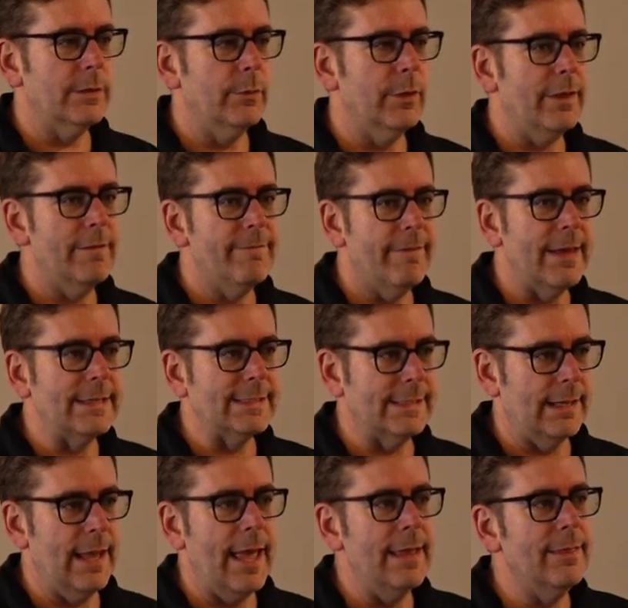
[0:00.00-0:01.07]
to really face
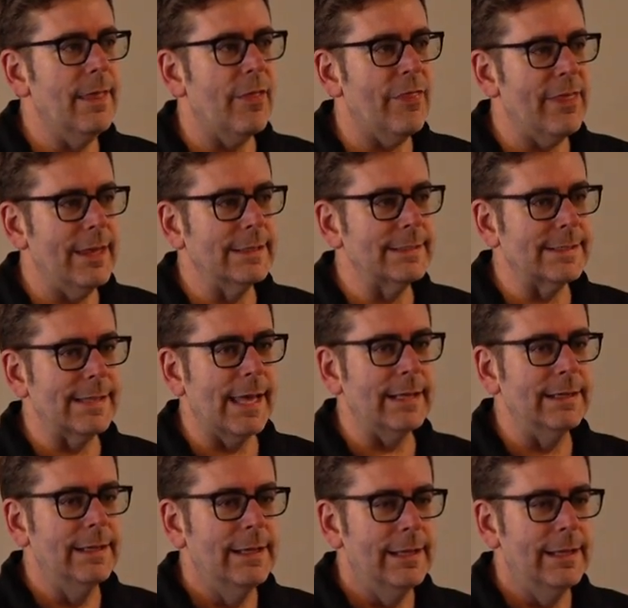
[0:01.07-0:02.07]
the things that